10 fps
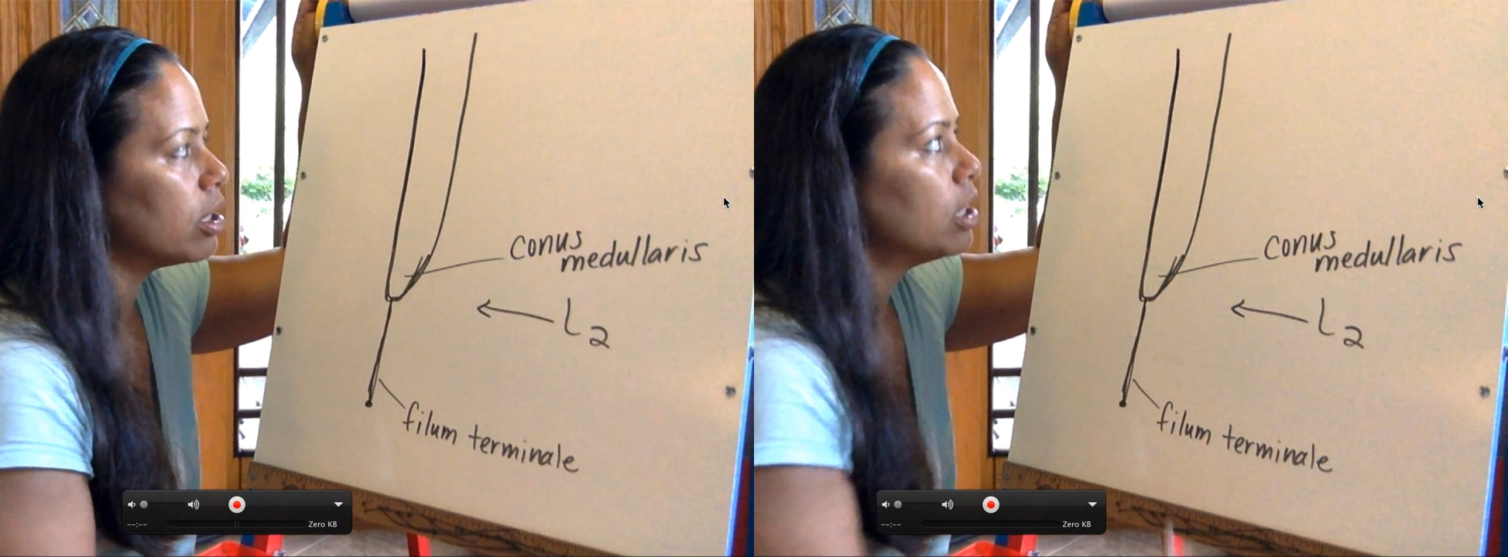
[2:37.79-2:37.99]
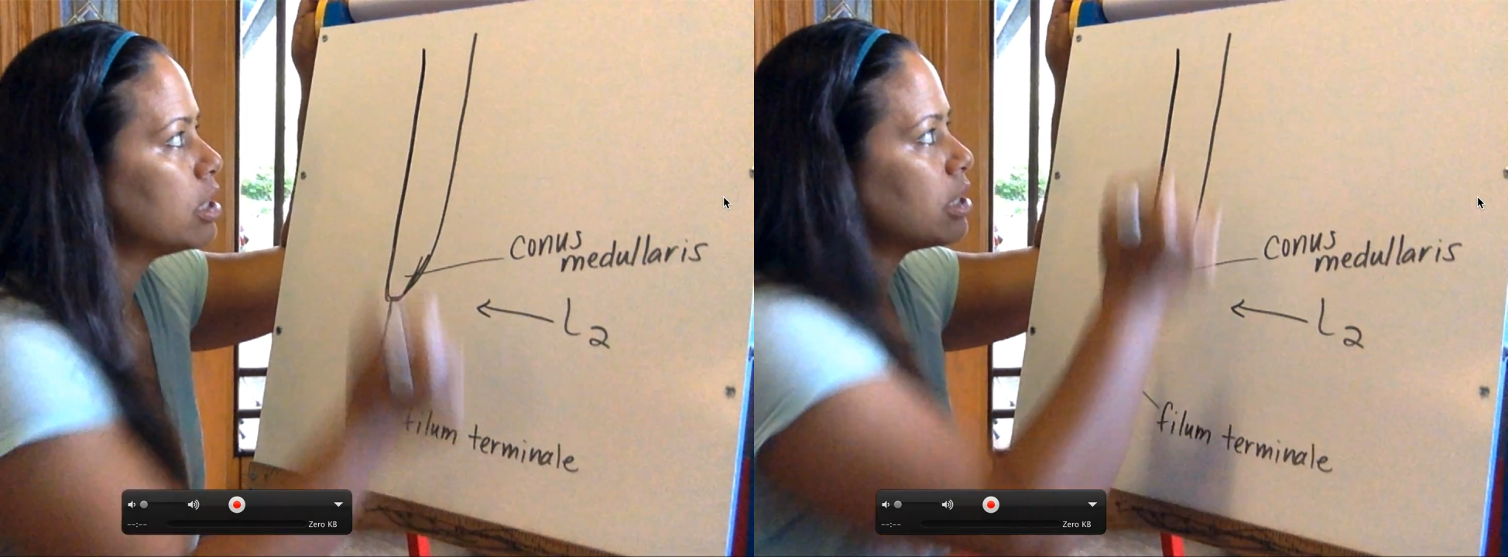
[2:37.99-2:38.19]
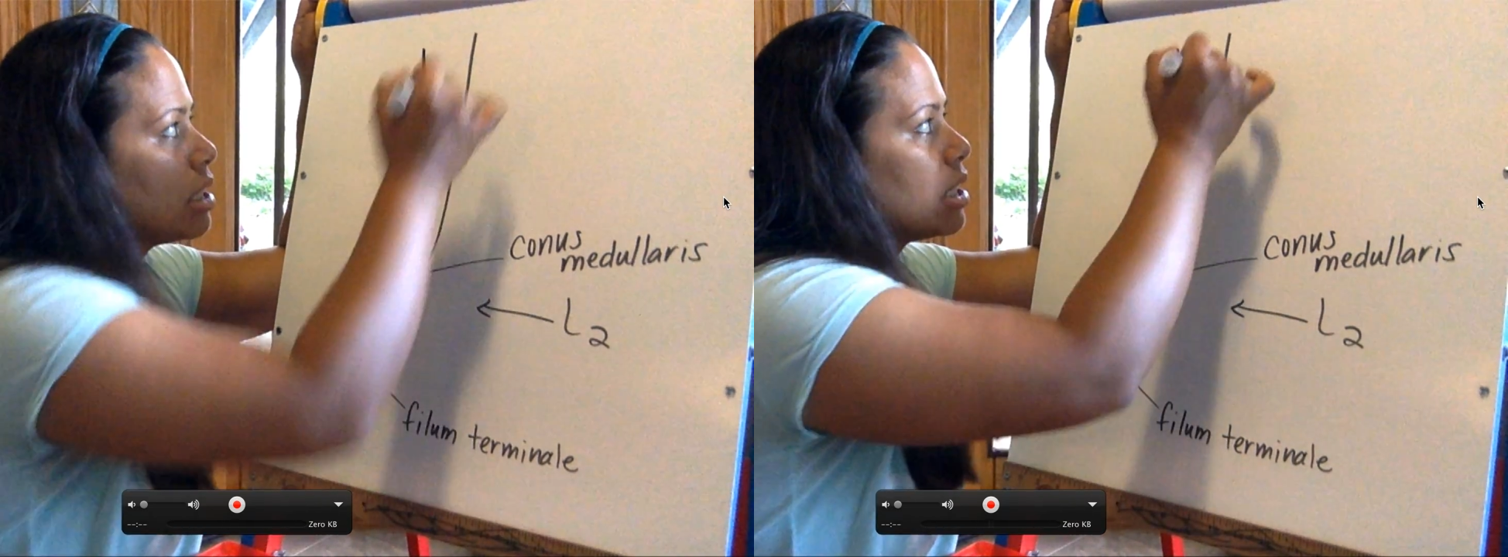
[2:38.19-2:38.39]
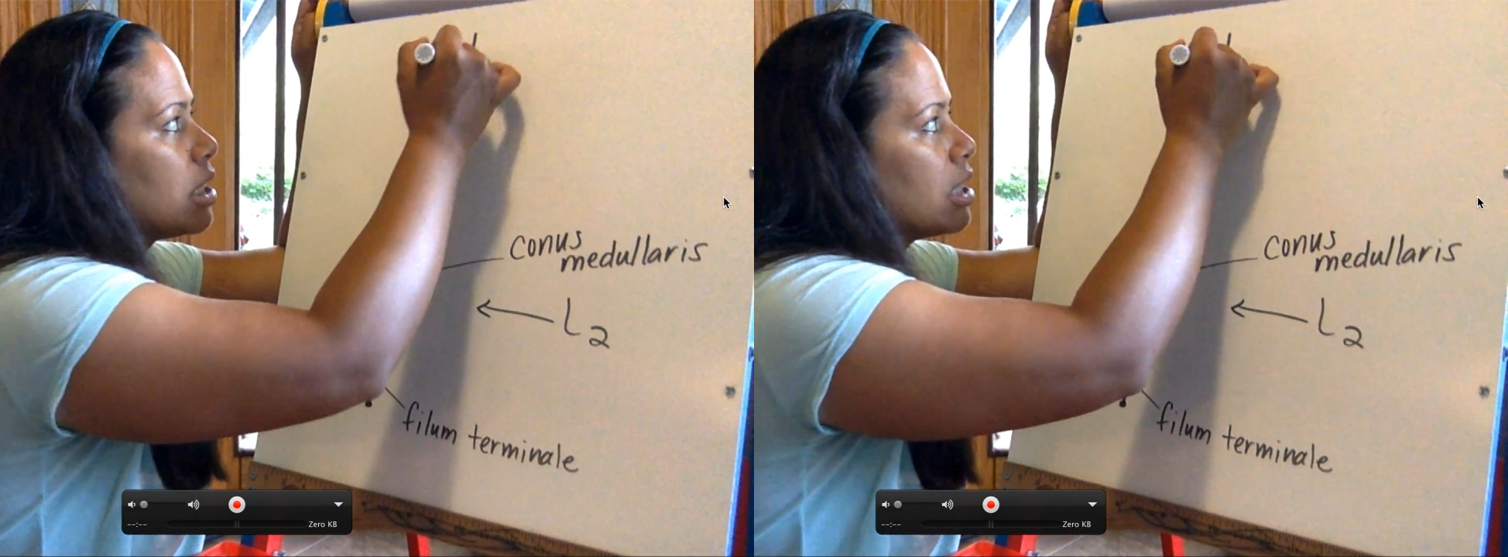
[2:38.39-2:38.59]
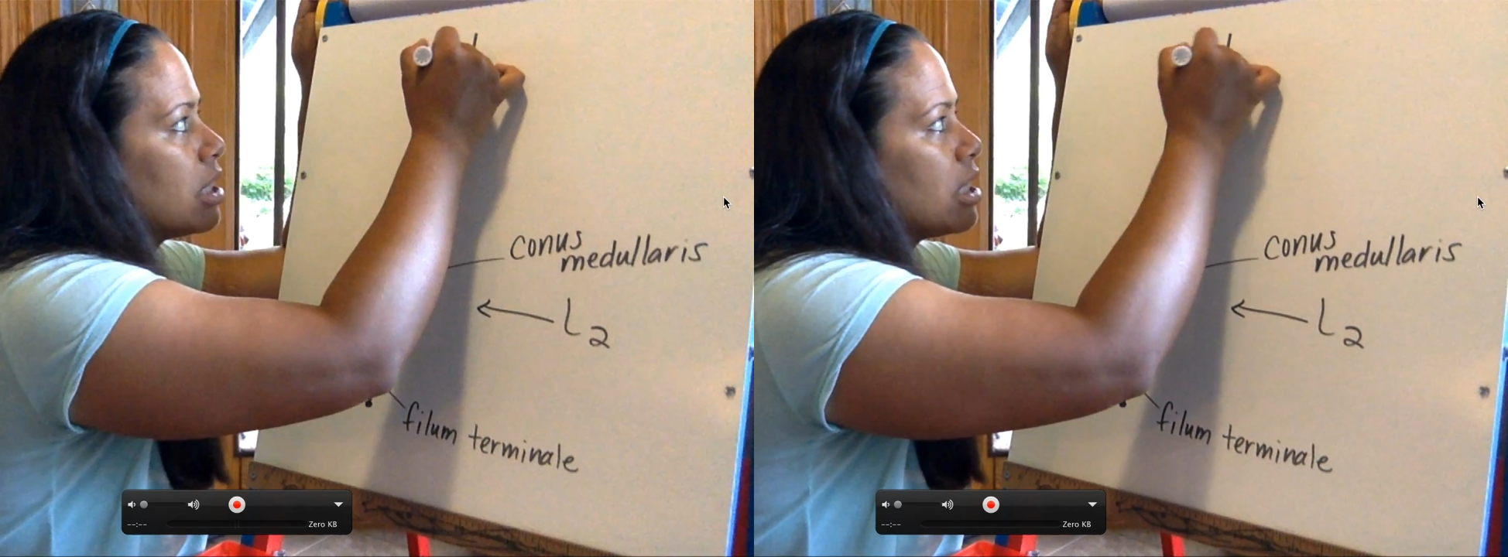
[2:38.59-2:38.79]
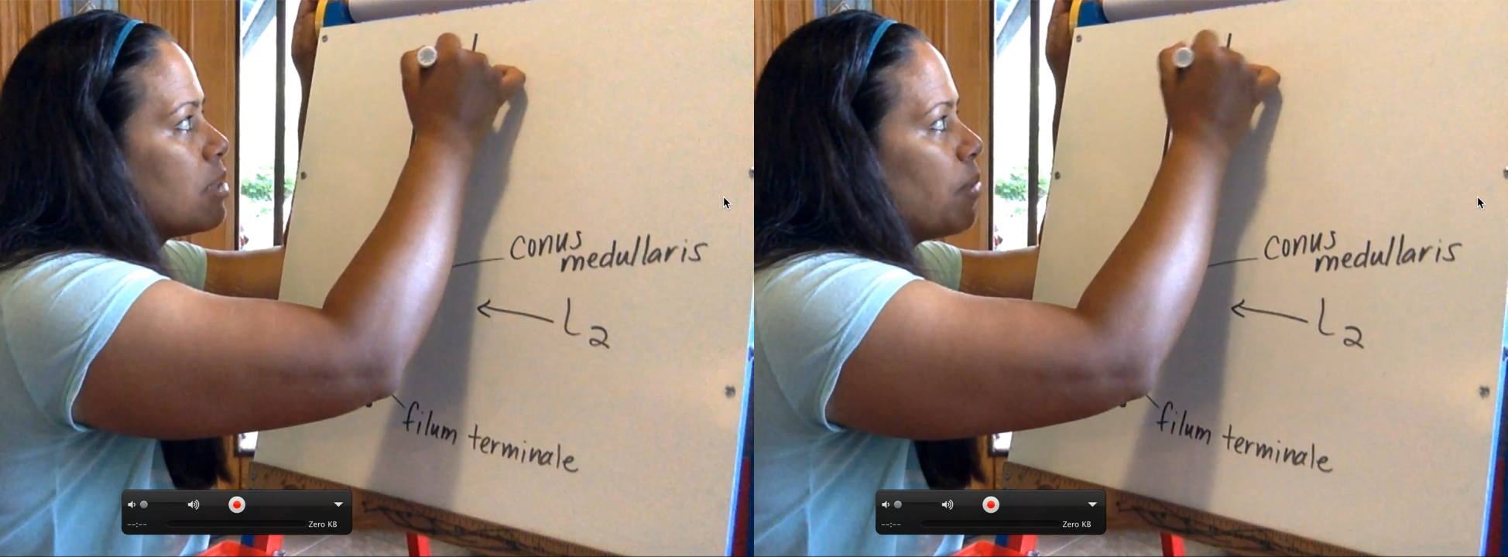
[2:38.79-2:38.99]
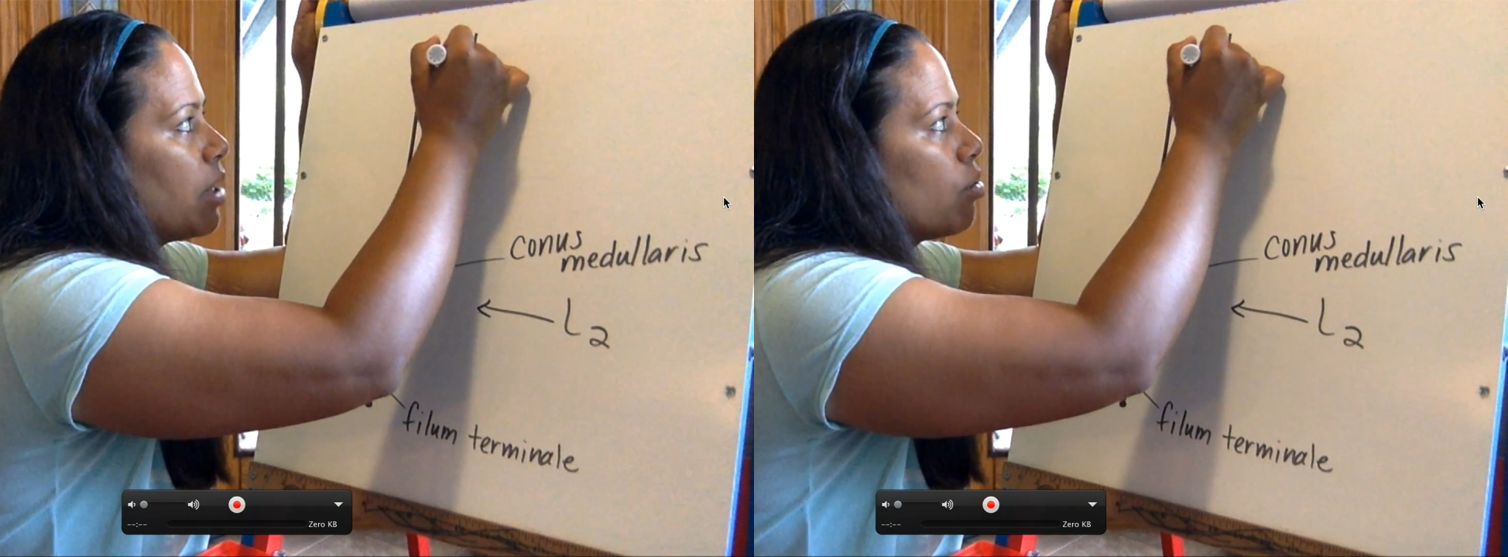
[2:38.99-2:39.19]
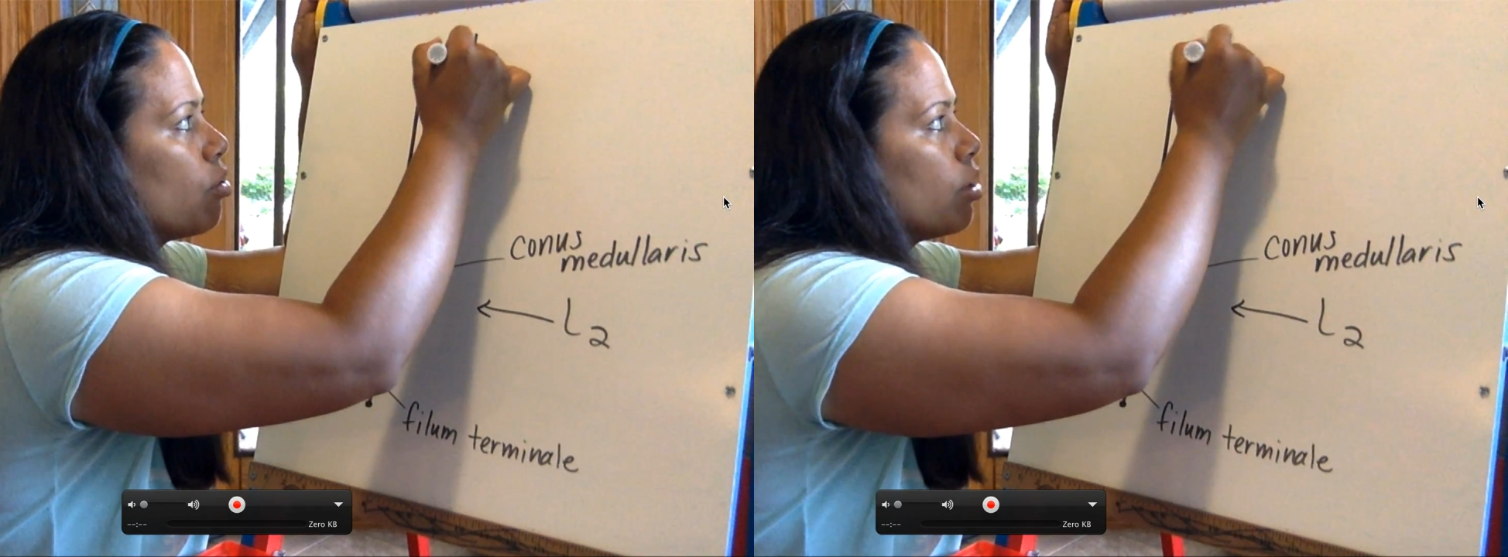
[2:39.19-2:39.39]
So this is the spinal
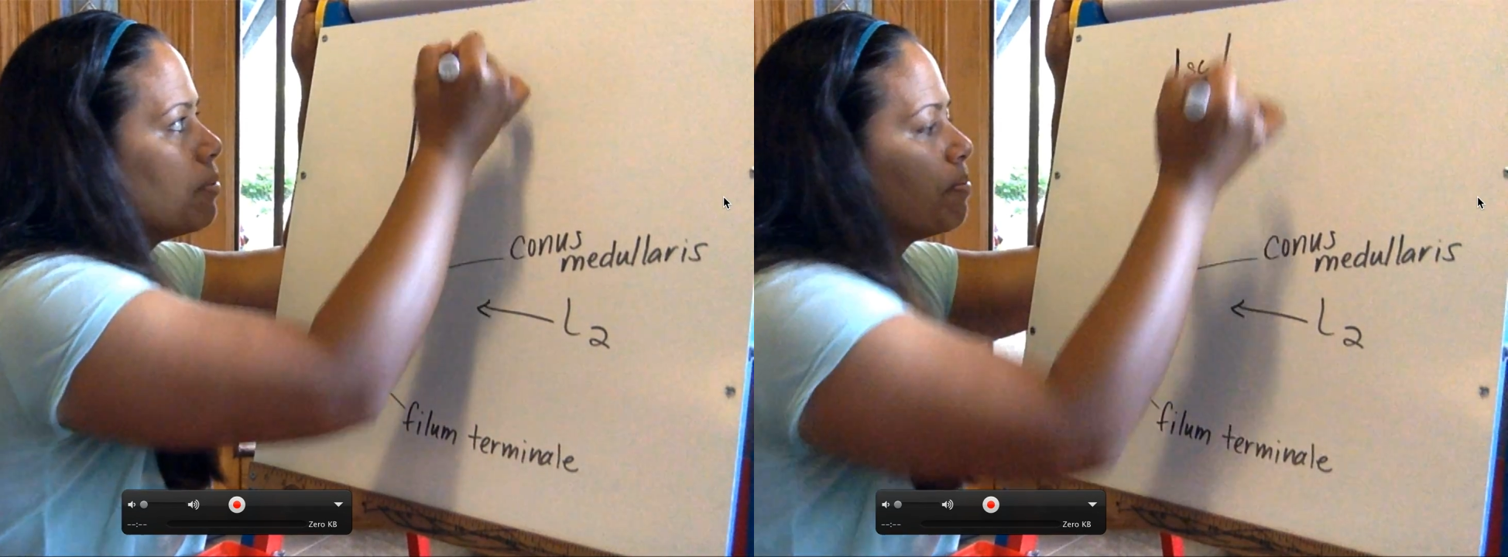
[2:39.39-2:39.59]
cord,